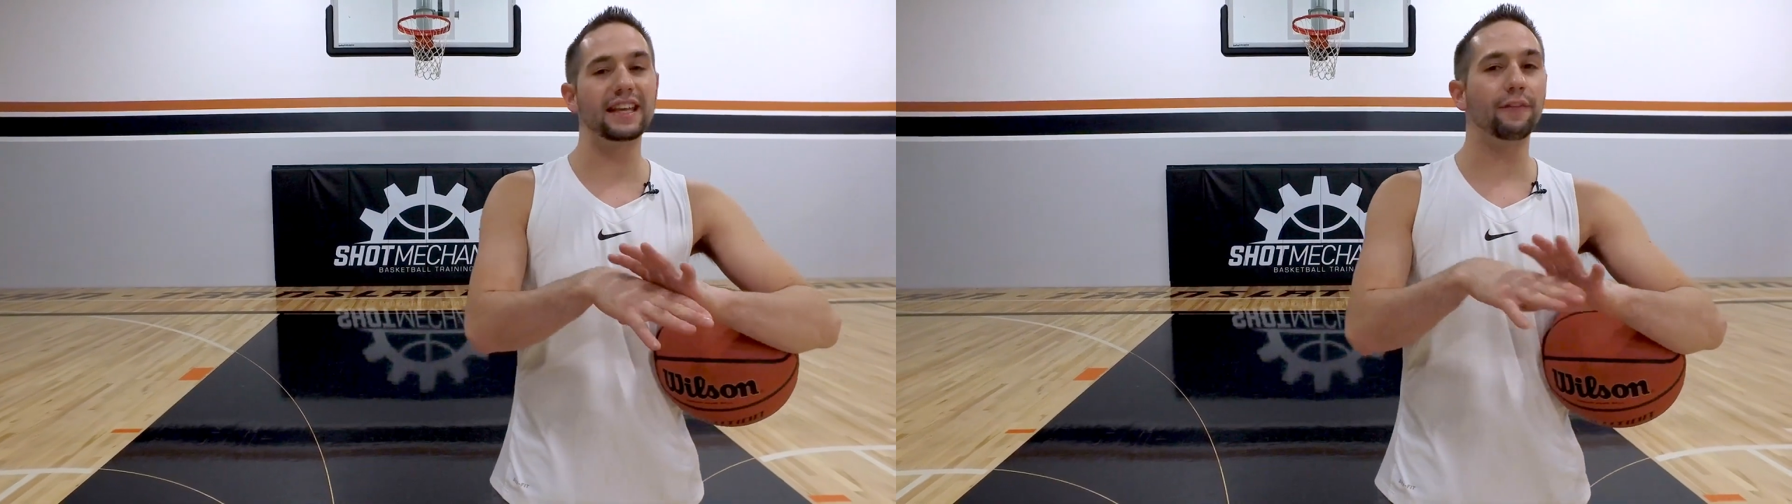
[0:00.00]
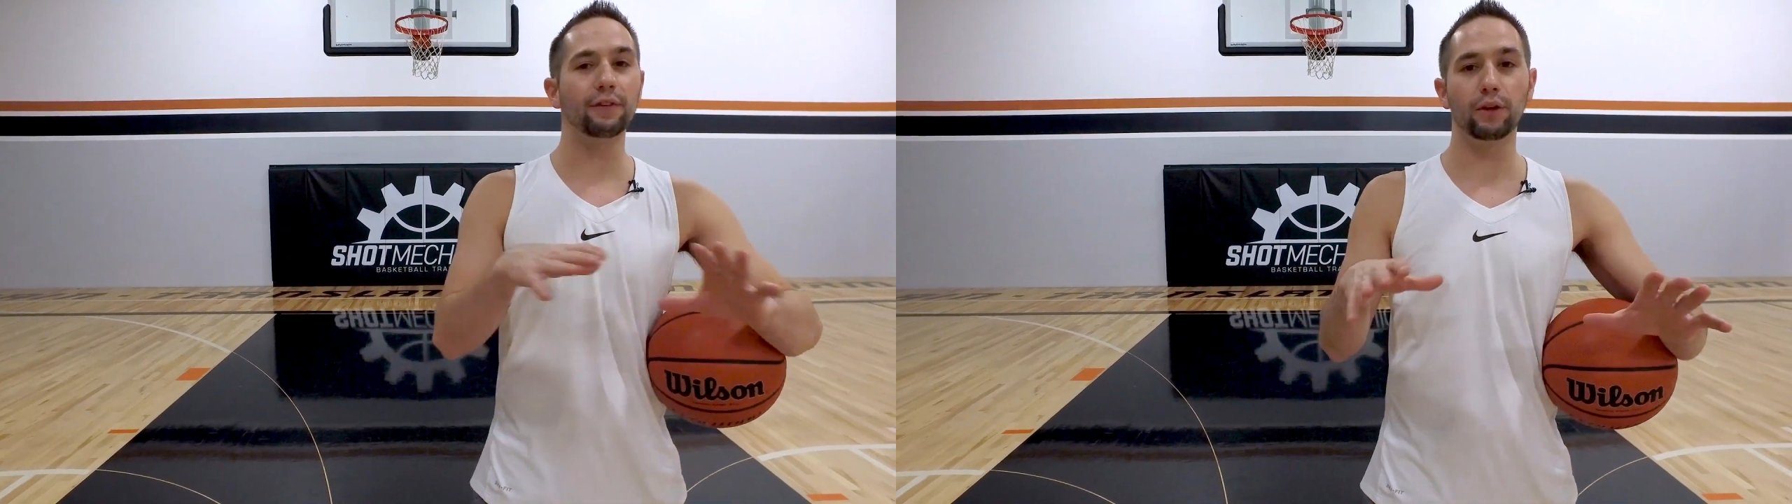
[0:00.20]

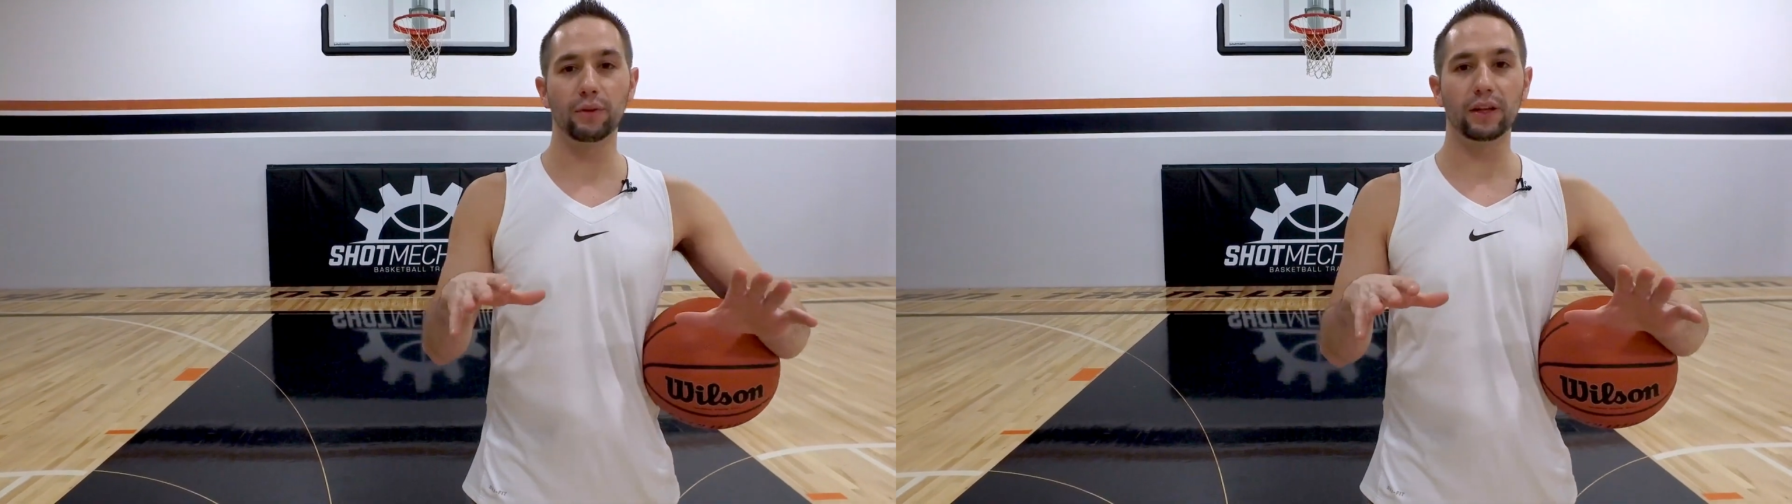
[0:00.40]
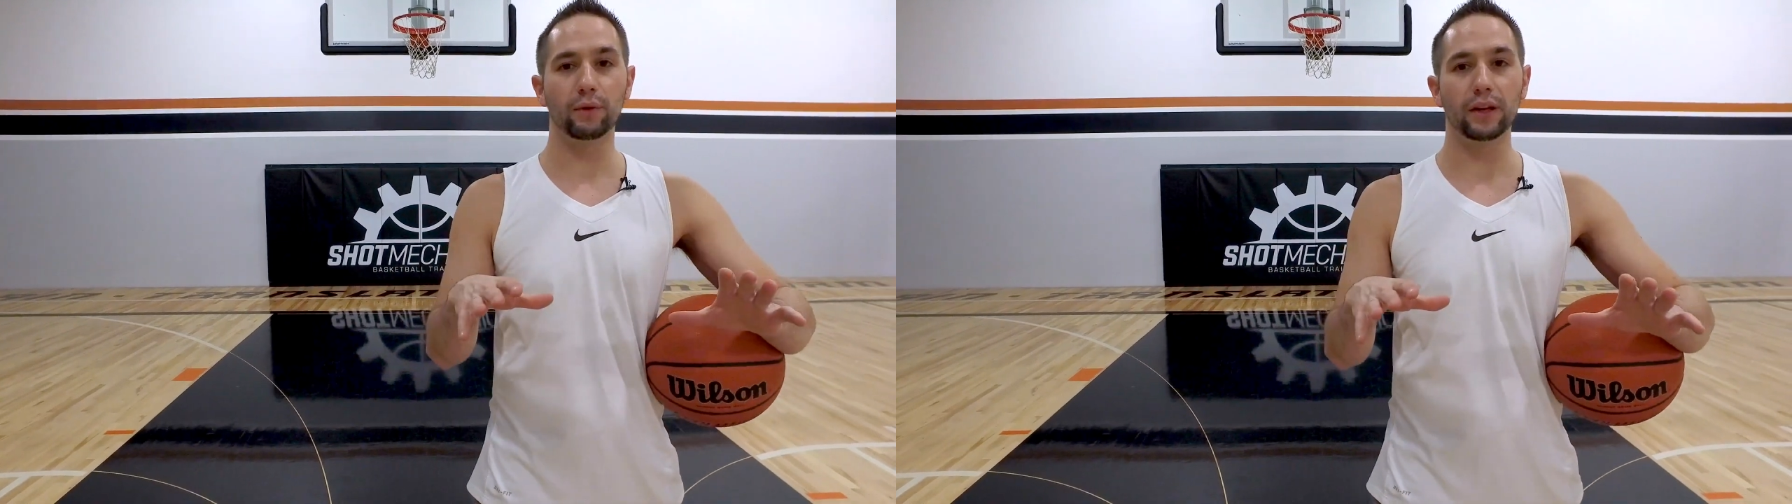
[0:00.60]
definitely
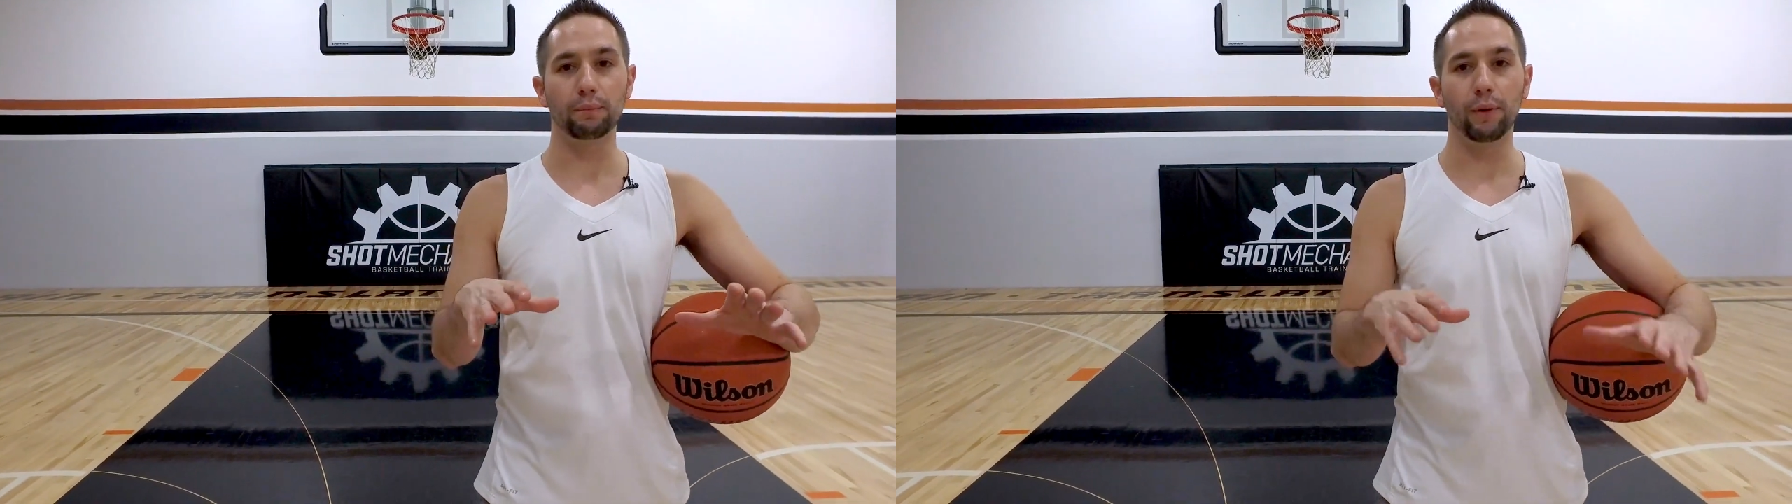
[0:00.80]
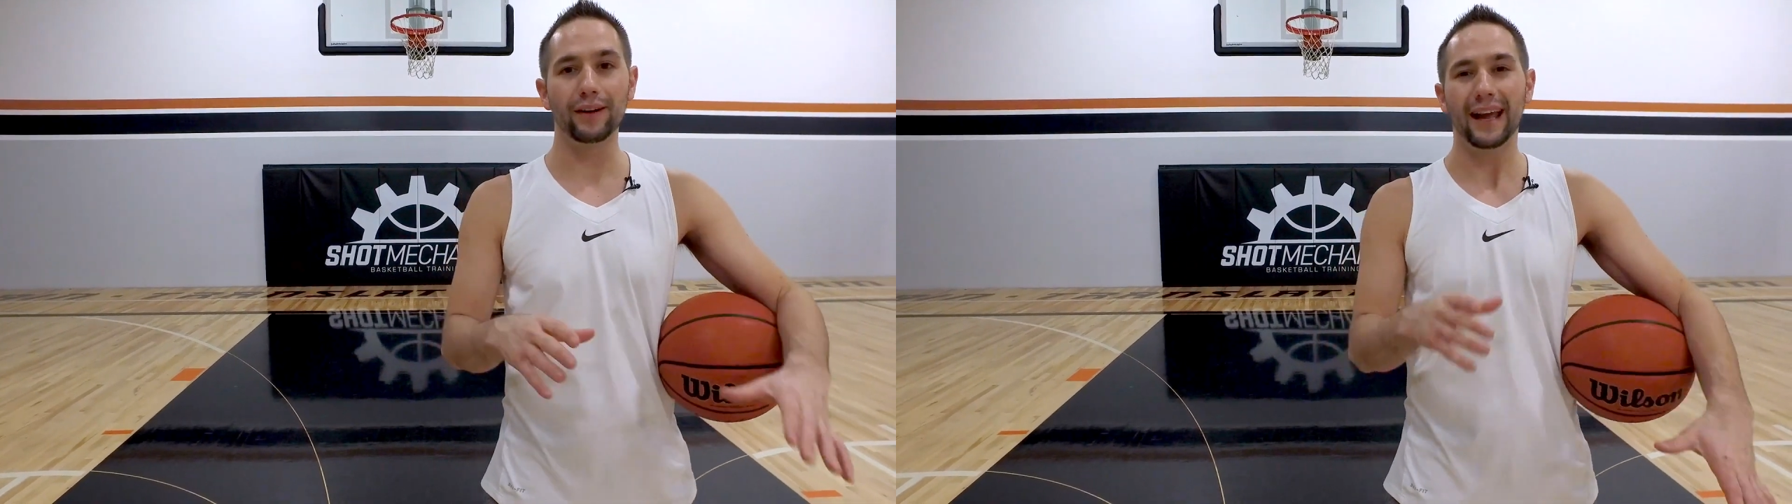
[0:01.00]
really, really
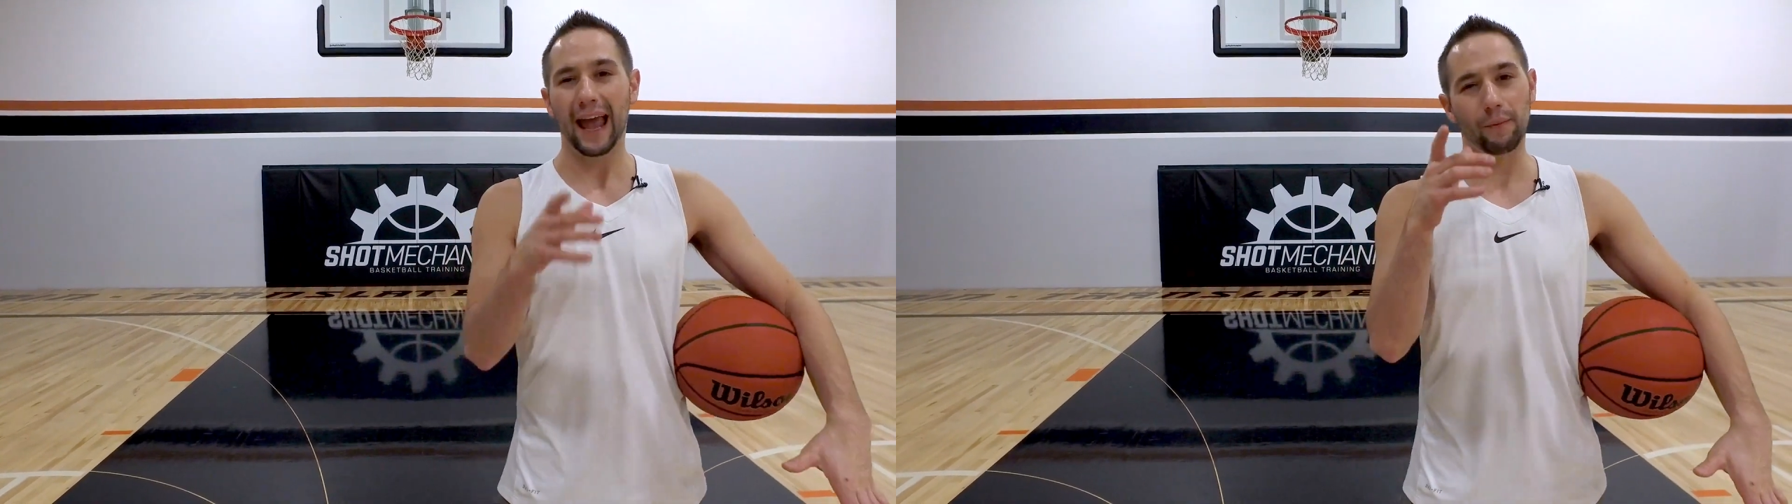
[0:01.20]
important,